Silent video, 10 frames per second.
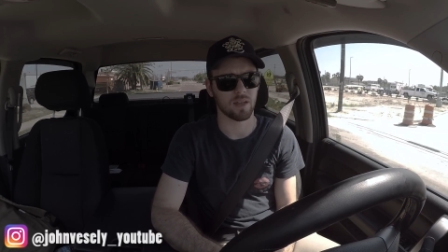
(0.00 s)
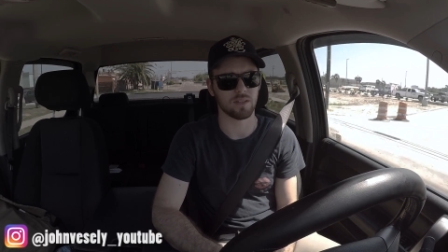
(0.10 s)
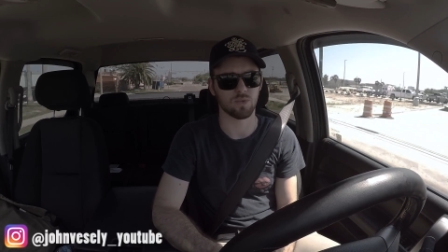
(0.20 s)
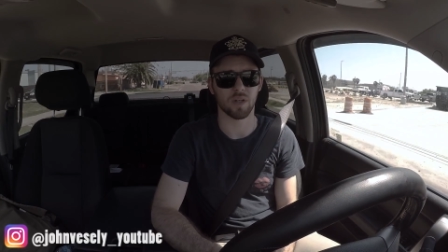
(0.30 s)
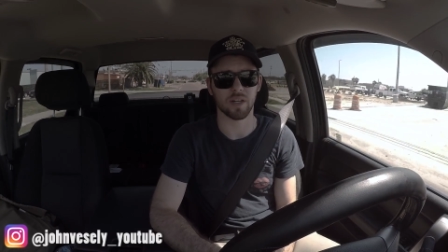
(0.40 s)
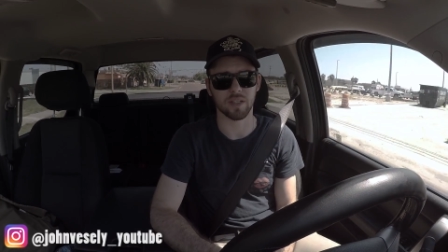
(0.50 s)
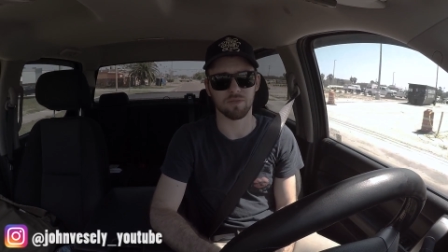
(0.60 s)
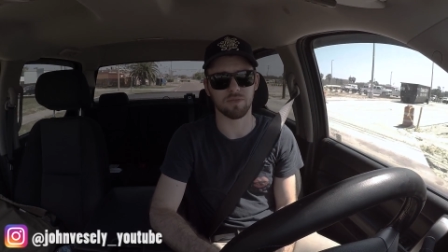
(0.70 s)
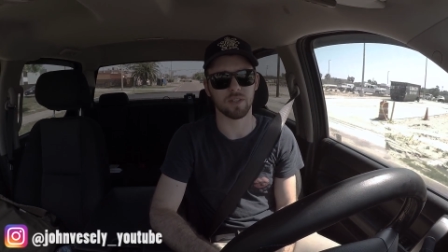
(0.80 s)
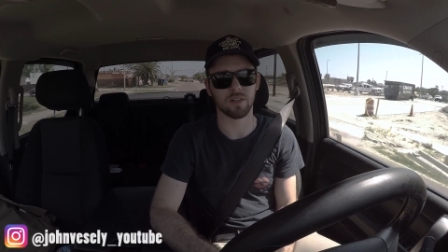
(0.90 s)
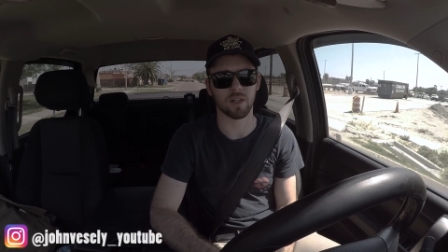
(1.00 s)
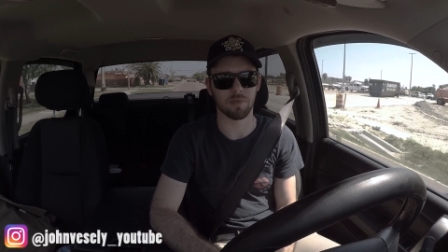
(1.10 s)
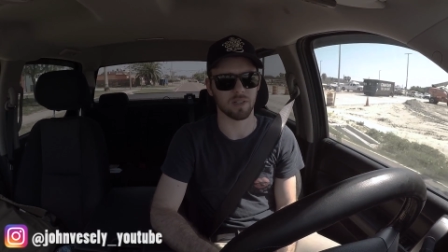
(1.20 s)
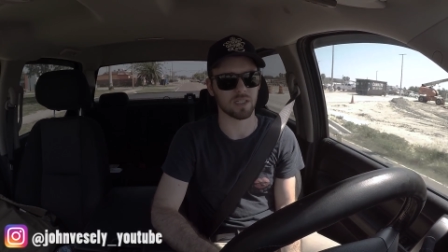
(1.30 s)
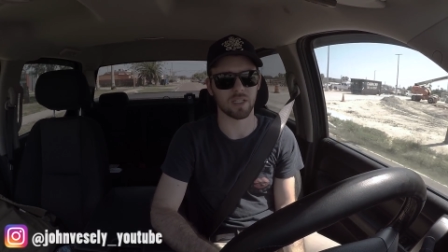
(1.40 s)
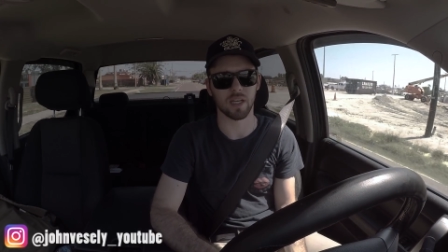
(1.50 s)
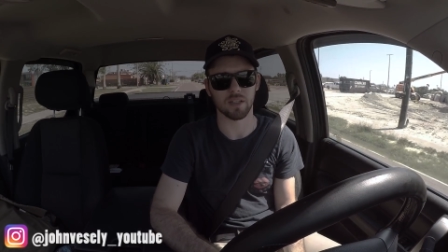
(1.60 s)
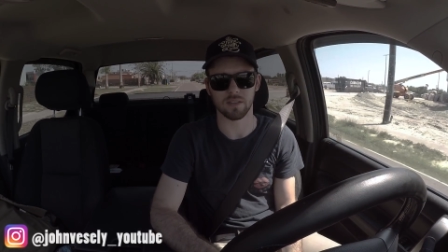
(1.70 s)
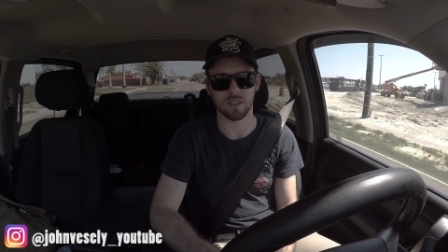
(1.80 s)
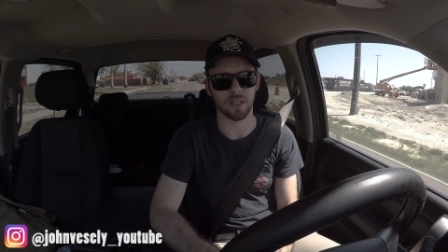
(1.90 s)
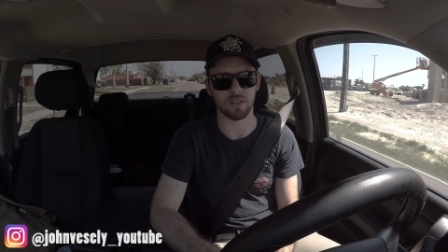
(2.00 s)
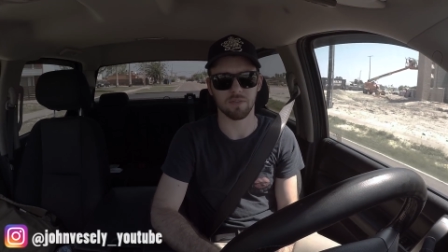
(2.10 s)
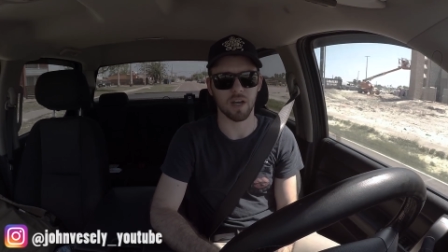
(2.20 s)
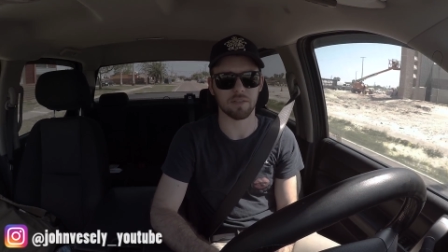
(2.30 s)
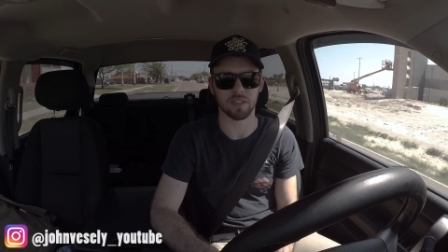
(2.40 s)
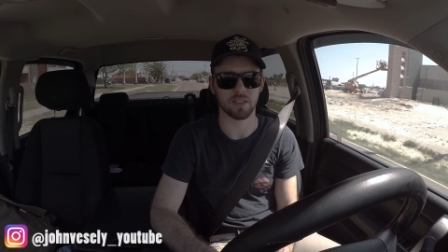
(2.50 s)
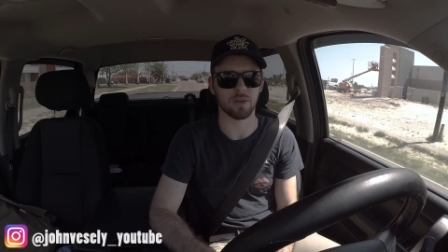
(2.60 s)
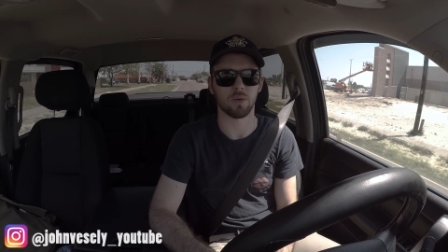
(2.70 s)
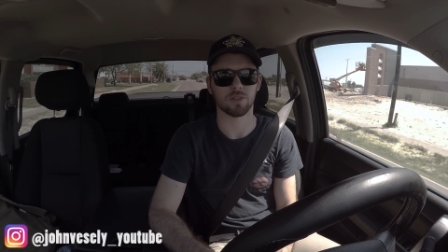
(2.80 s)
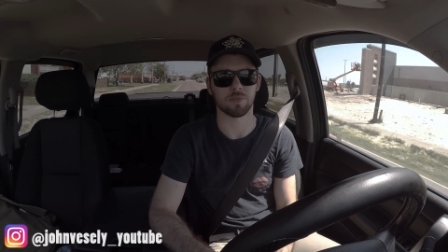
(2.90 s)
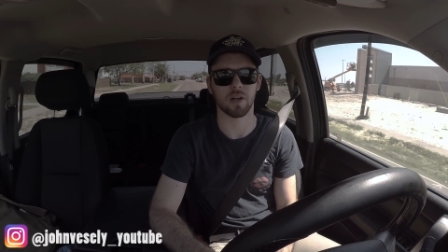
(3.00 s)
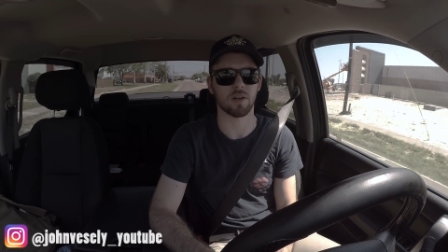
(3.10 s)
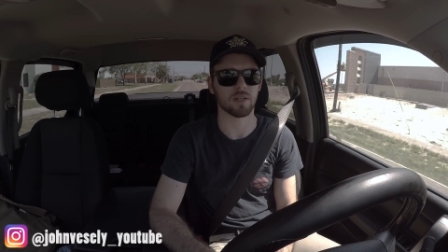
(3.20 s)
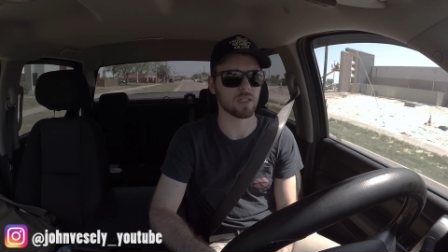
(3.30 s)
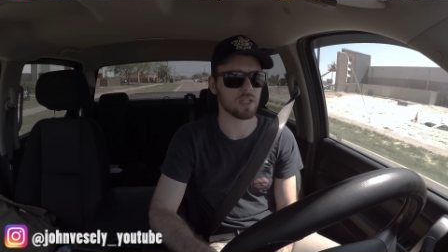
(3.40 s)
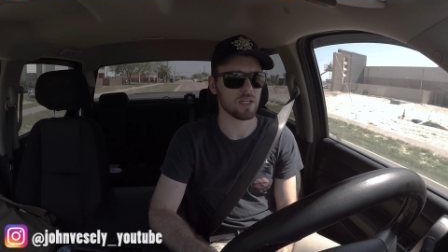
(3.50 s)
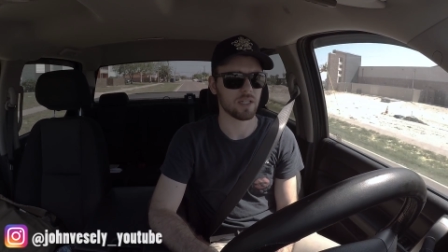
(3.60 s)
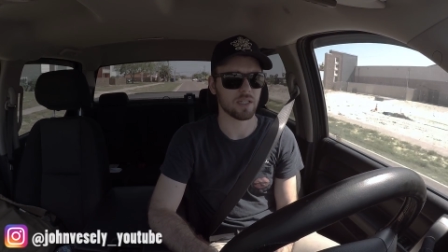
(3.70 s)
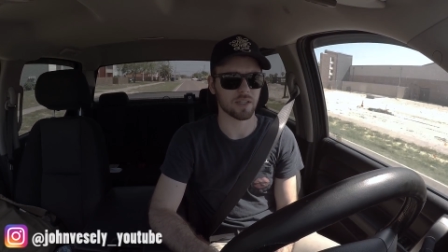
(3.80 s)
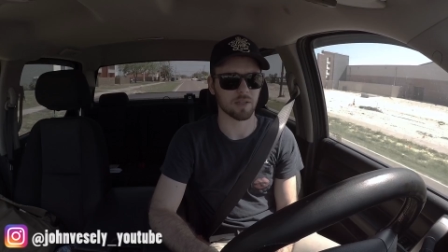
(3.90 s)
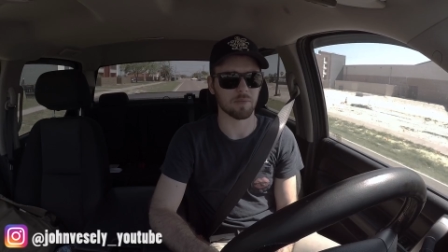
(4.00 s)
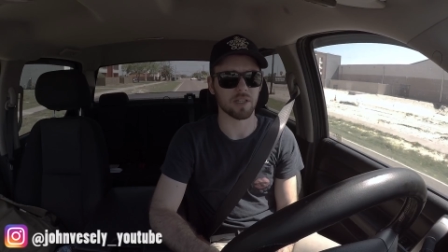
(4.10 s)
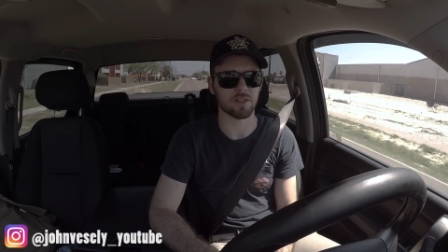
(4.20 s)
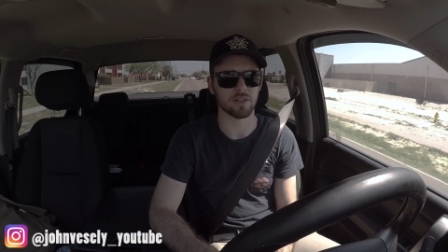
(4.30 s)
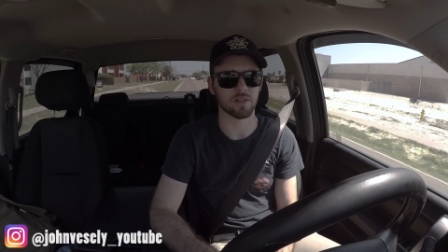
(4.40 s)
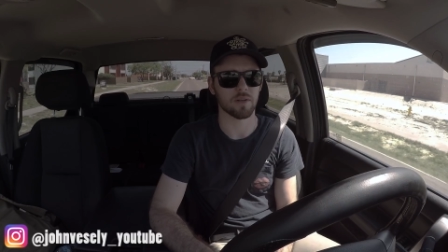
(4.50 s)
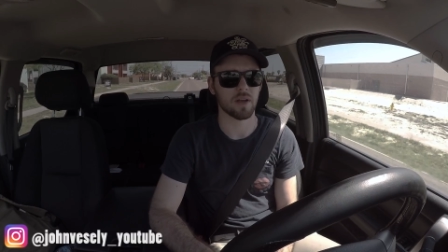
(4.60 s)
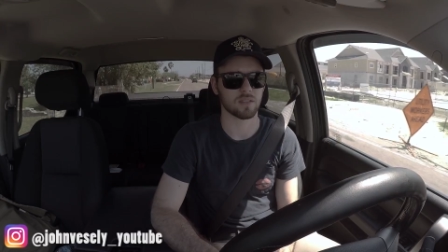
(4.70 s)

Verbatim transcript: is what I can feel I probably gained like 5 to 10 horsepower nothing major